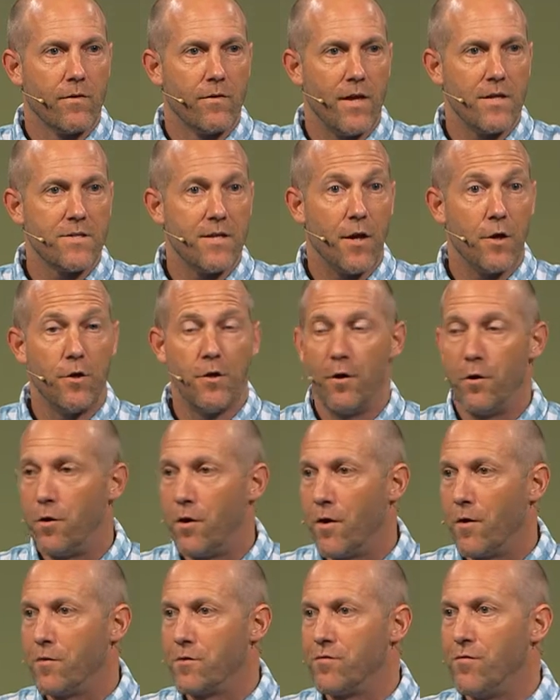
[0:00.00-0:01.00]
That's how you know
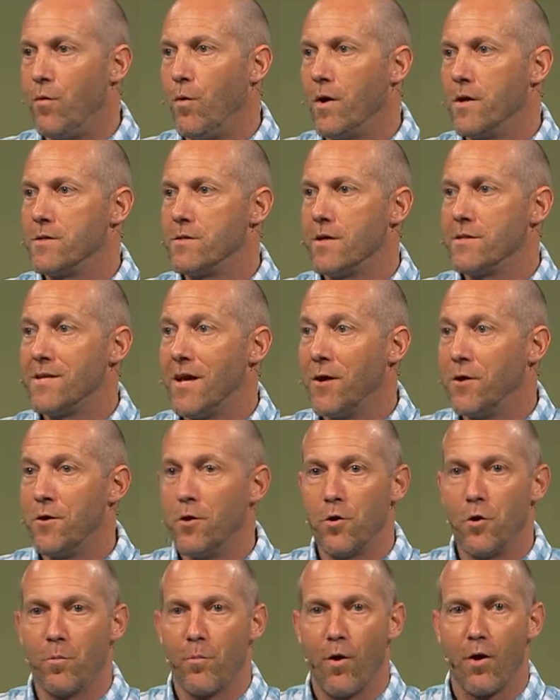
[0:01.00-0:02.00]
you hear his voice. That's how you
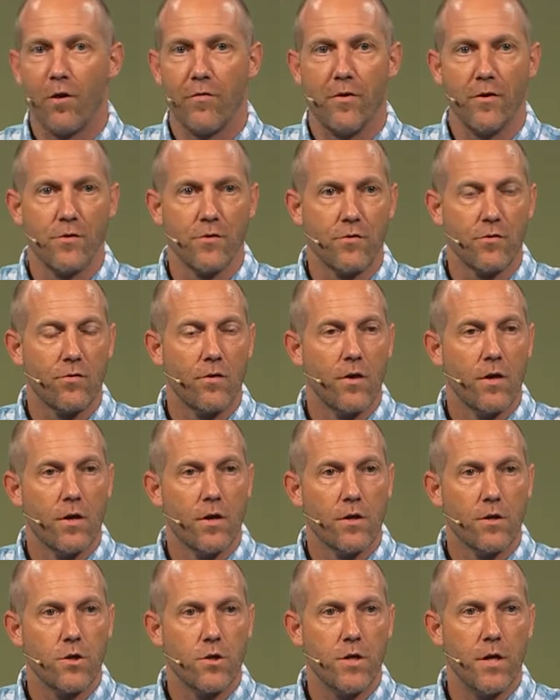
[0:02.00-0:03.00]
know you're part of his
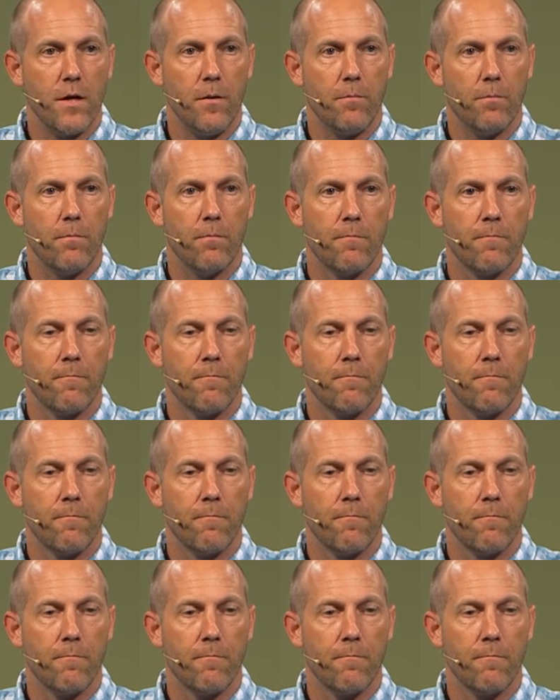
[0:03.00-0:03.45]
sheep.